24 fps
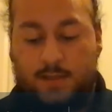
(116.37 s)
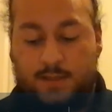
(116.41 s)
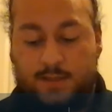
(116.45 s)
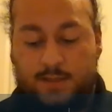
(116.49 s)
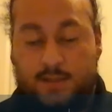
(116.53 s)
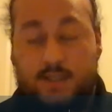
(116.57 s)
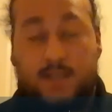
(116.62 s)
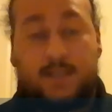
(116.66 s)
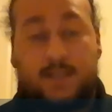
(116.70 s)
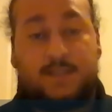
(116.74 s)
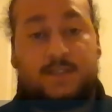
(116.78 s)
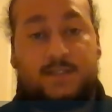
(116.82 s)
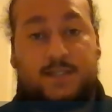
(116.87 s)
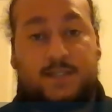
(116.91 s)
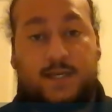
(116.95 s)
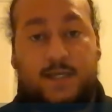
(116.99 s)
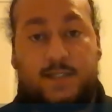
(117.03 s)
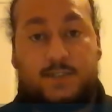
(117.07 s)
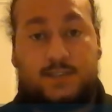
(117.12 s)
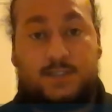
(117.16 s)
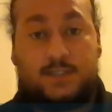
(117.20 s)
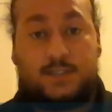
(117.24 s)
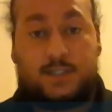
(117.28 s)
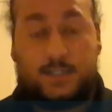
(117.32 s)
The third
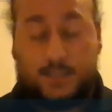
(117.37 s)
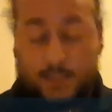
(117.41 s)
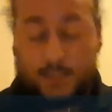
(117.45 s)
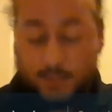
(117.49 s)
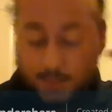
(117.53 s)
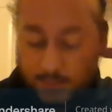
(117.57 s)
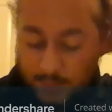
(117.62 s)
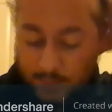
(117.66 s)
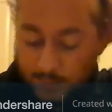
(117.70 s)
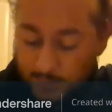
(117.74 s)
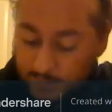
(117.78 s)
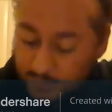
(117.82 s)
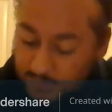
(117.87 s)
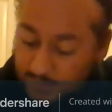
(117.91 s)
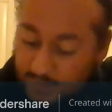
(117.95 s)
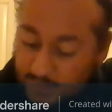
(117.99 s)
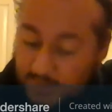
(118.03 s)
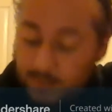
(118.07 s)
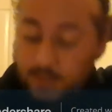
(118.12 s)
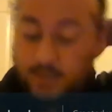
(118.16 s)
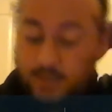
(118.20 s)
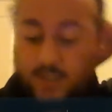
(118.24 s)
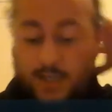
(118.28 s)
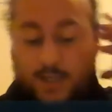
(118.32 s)
stage
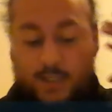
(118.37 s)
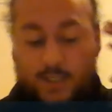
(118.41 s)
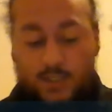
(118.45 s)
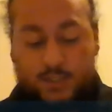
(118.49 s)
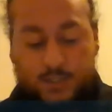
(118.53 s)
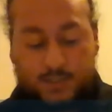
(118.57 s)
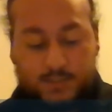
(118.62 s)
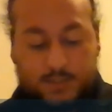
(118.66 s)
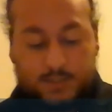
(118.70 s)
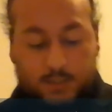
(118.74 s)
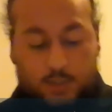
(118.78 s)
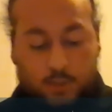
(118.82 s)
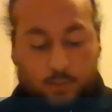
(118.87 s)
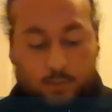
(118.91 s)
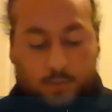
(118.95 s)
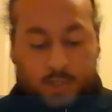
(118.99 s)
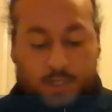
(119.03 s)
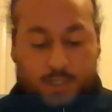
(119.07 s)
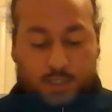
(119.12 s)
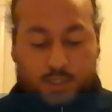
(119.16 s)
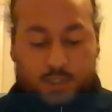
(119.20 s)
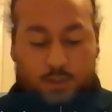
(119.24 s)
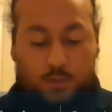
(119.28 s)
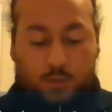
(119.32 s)
is
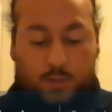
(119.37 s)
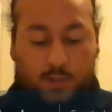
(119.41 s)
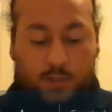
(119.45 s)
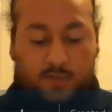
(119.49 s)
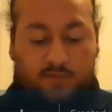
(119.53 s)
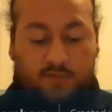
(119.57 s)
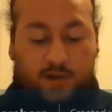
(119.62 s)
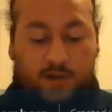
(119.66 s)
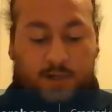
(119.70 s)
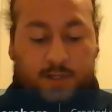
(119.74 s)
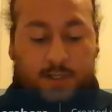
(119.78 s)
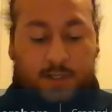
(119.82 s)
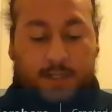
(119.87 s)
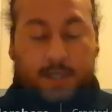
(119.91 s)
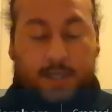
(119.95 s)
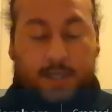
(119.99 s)
illumination, where you finally